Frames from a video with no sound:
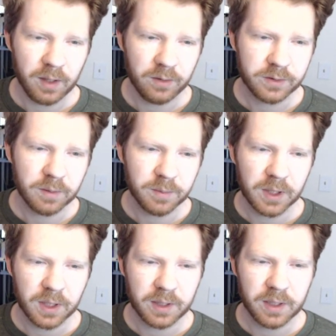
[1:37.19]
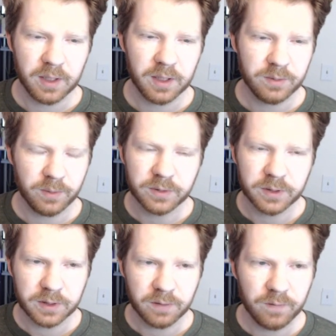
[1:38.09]
looks something like this, where it
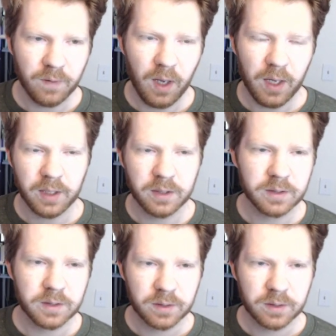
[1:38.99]
just defines